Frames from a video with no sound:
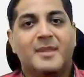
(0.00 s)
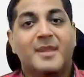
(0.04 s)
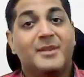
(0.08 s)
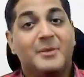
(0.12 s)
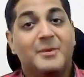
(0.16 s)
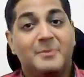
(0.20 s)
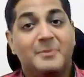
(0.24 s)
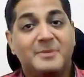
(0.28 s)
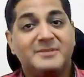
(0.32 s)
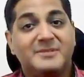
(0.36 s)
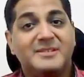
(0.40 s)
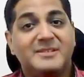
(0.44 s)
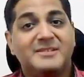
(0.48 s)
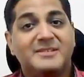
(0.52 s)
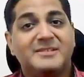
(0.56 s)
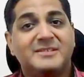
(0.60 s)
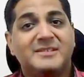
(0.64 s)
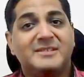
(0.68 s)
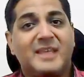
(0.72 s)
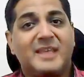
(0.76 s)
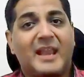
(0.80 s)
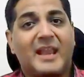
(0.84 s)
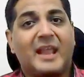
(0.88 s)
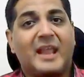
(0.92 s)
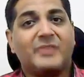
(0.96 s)
Now, businesses
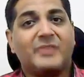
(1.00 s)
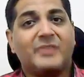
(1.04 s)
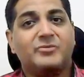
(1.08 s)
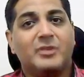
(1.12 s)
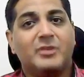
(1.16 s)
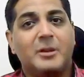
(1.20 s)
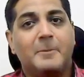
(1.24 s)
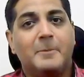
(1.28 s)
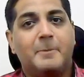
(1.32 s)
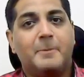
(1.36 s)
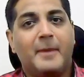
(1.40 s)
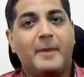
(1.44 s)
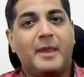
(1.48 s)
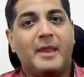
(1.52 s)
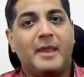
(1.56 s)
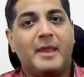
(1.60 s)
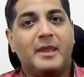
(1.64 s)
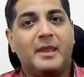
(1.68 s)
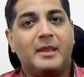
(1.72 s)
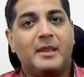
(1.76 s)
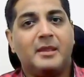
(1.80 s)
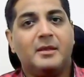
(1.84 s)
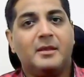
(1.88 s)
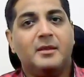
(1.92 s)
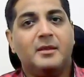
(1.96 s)
are actually
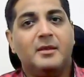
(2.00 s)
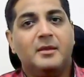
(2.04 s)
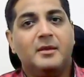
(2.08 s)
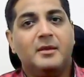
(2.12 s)
paying